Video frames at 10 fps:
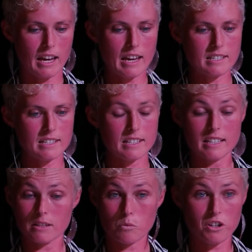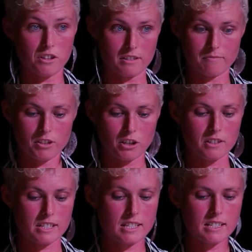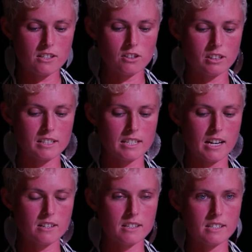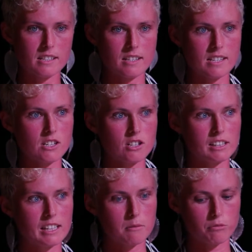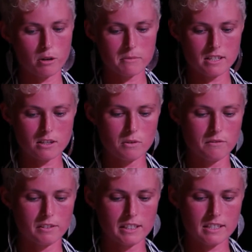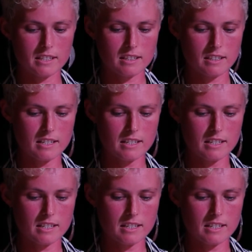And it's worth it. Extended nuclear deterrence is essentially the promise to inflict